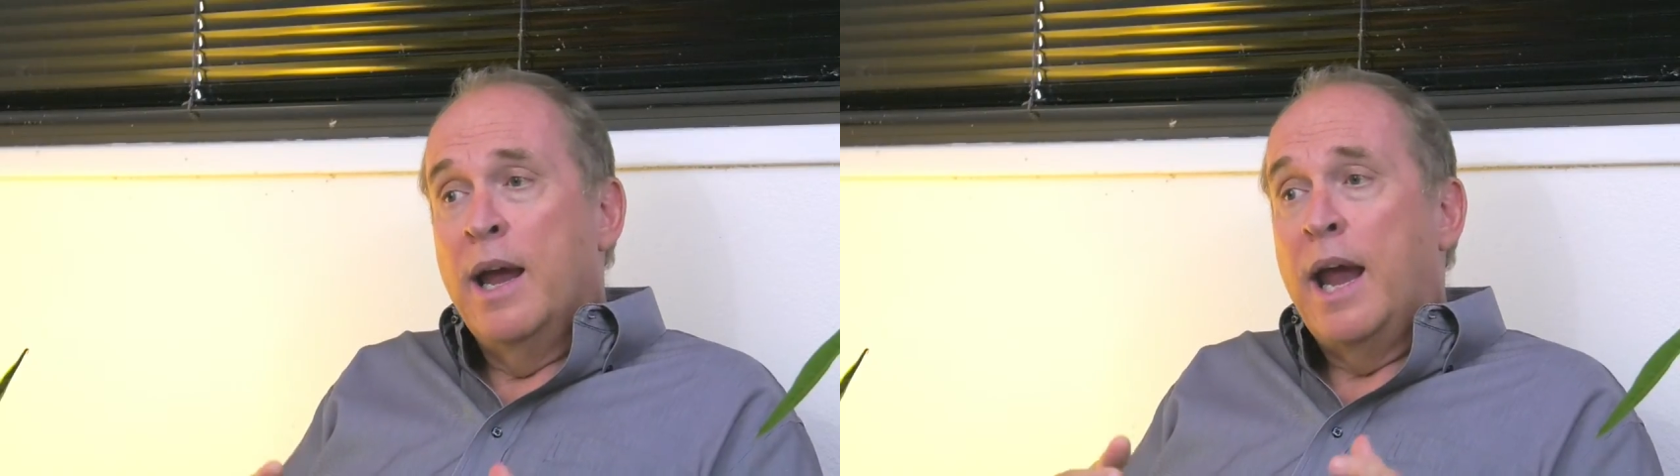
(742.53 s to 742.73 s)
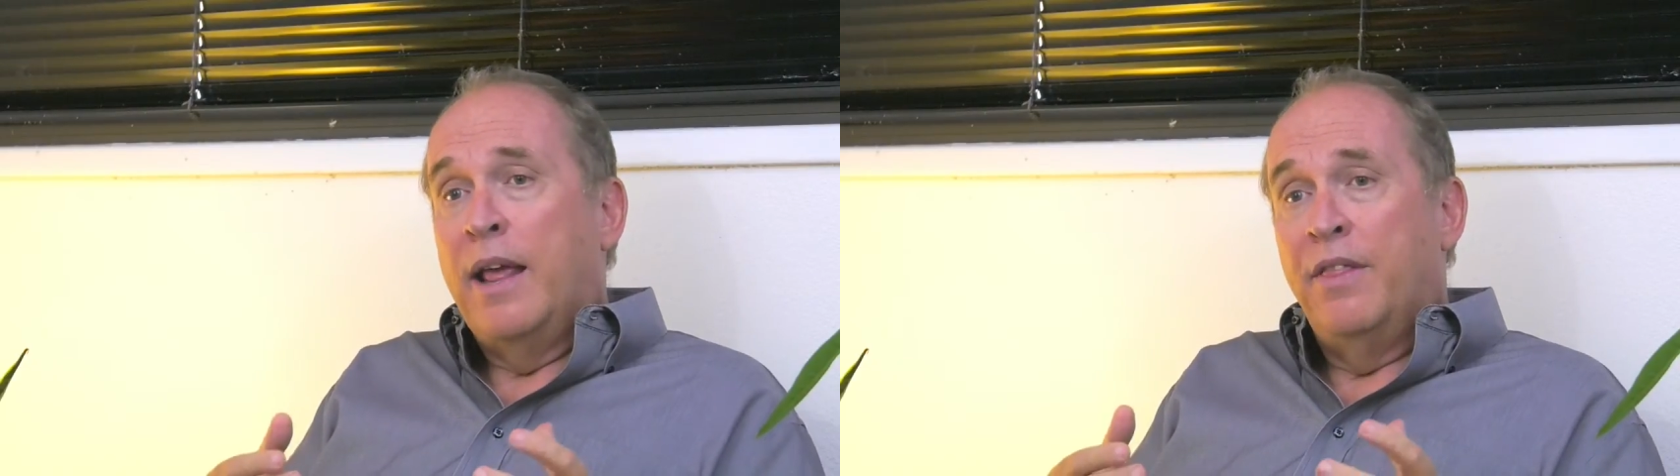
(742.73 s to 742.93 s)

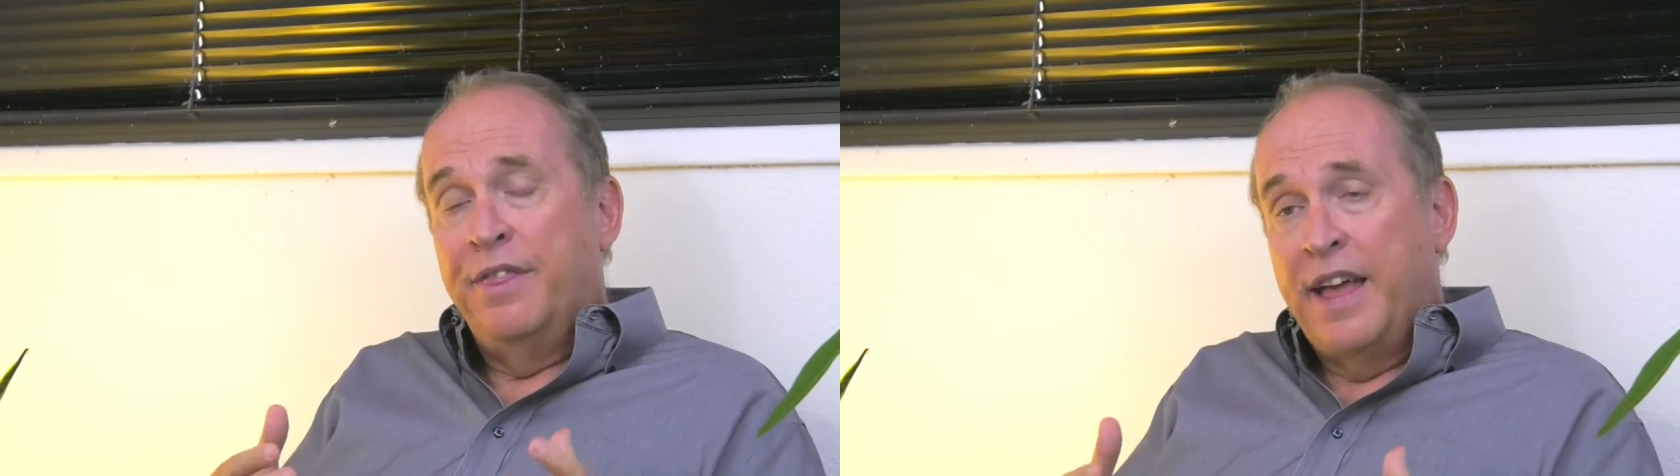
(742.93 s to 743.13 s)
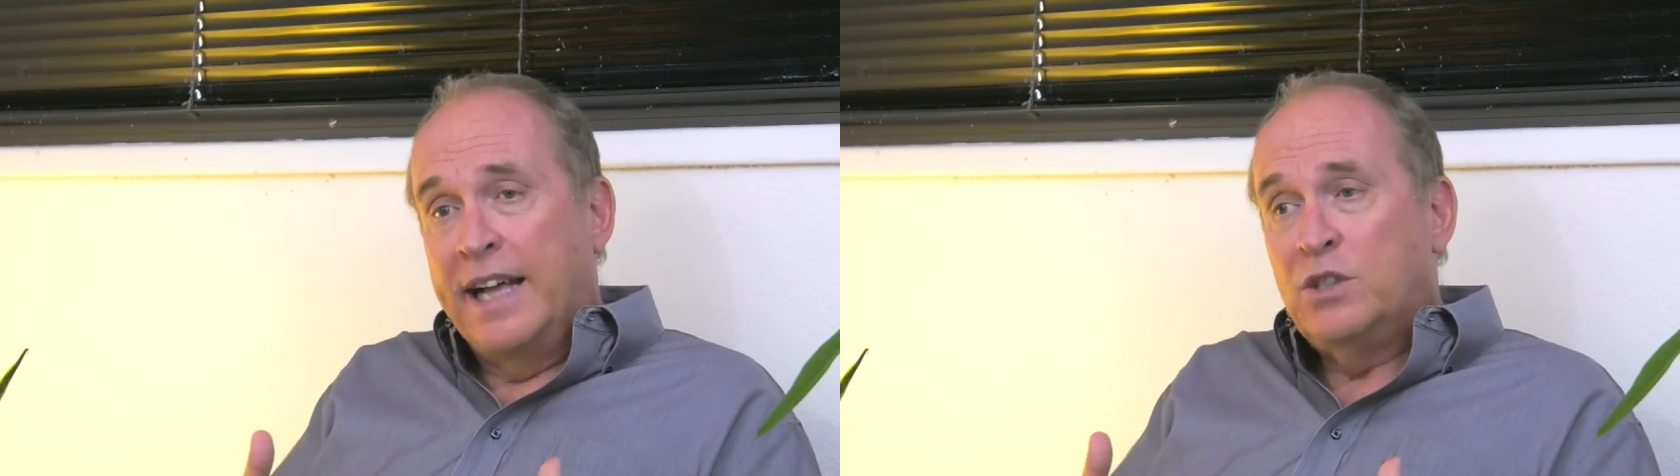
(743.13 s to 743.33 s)
and
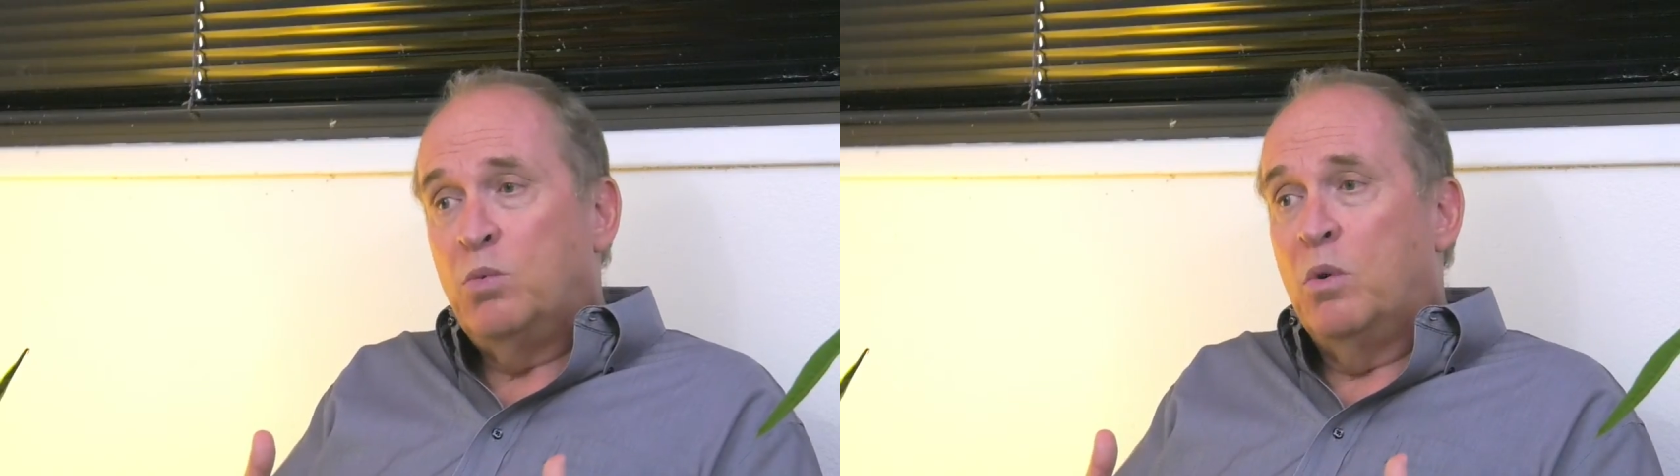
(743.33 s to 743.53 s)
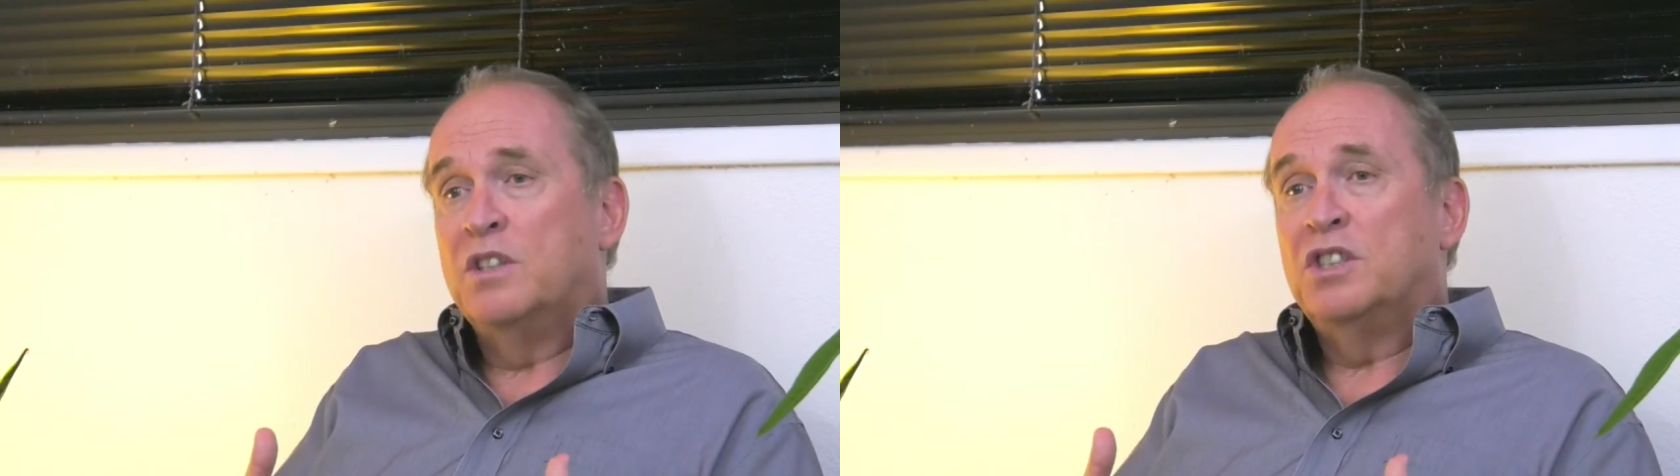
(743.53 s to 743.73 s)
that's
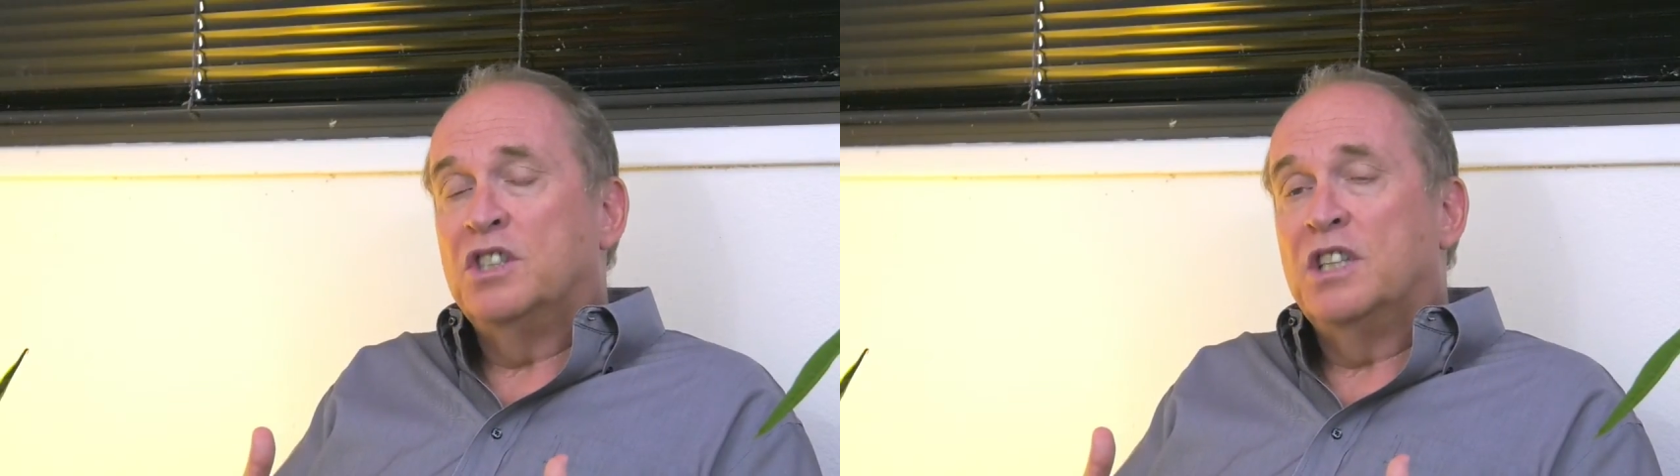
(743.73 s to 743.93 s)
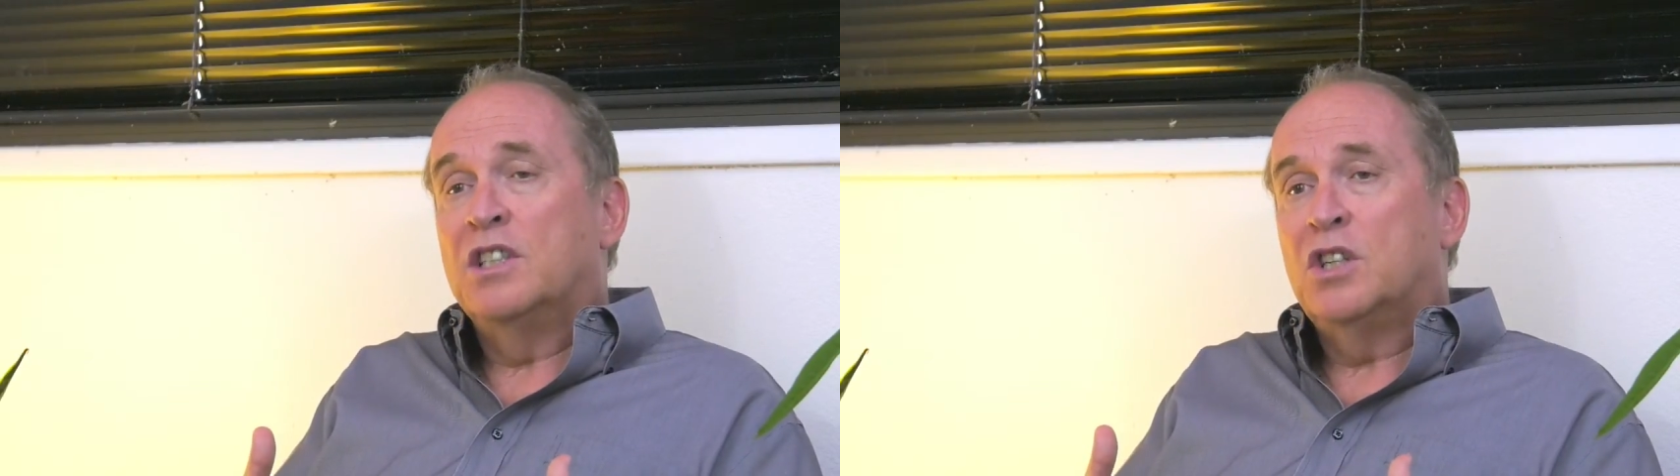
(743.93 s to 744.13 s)
where the
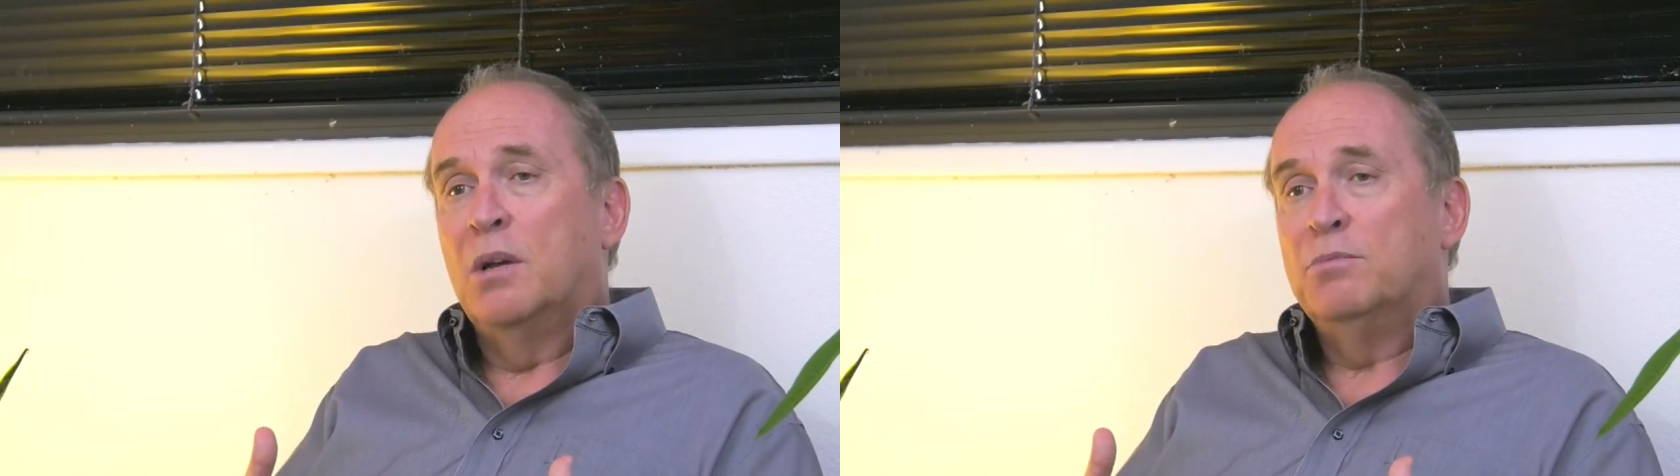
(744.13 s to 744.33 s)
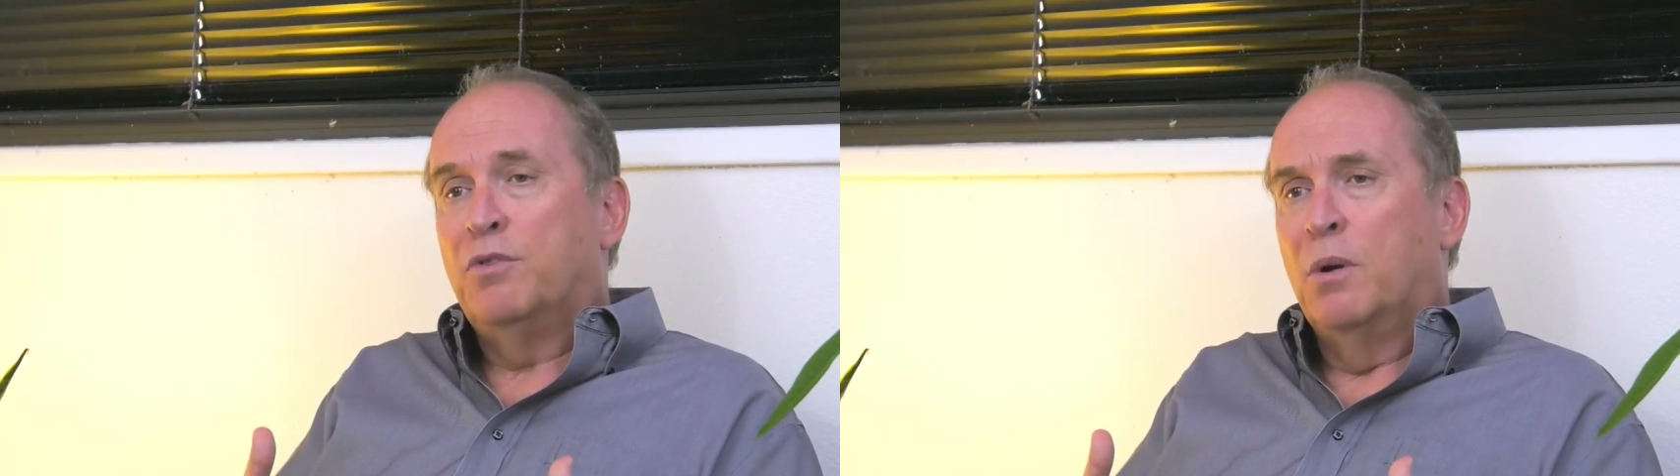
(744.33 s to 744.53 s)
success
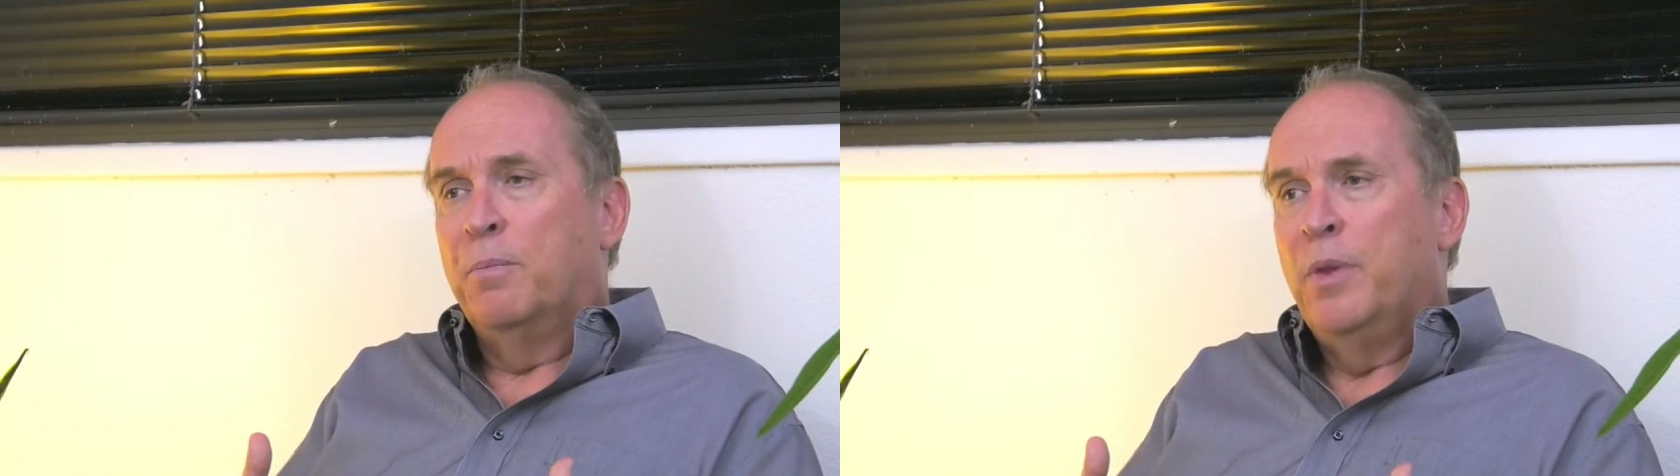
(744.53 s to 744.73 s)
comes from.